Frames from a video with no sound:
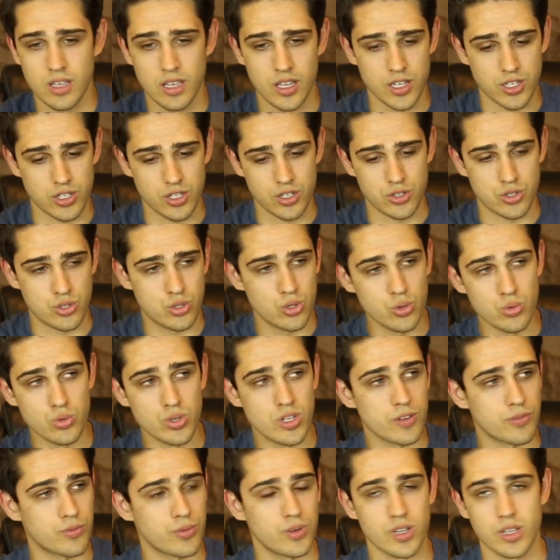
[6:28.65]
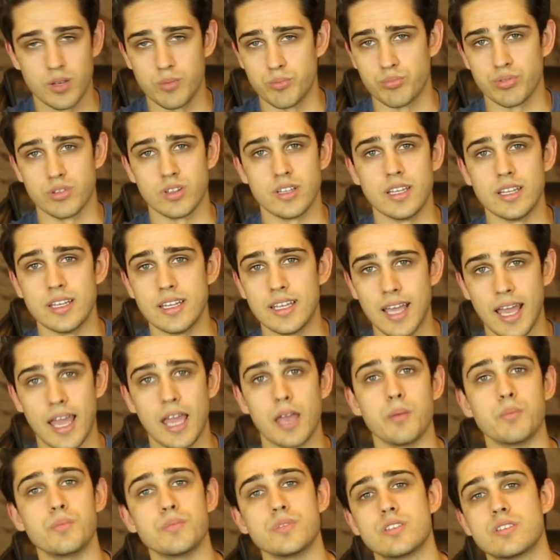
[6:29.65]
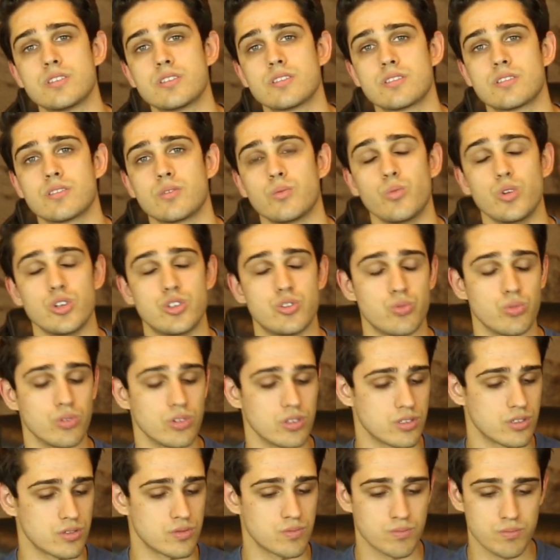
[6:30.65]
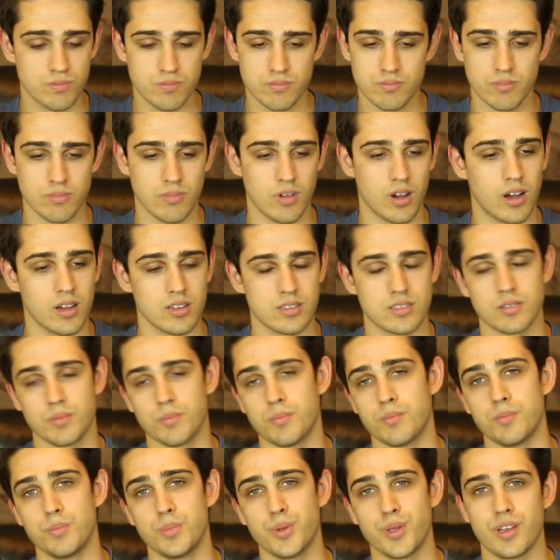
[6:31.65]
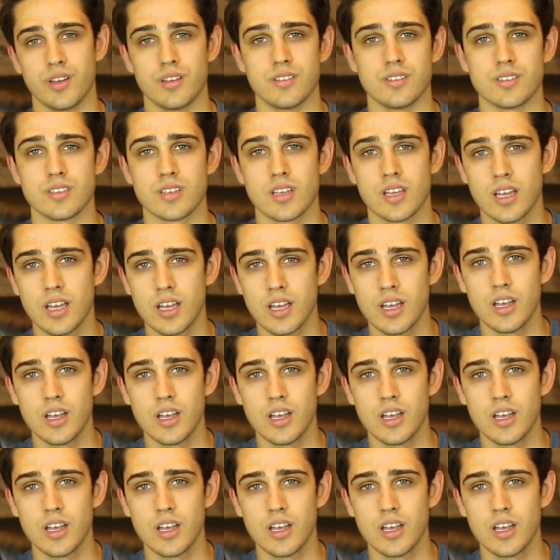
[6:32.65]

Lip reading: into 2 different complete games, which was awesome, because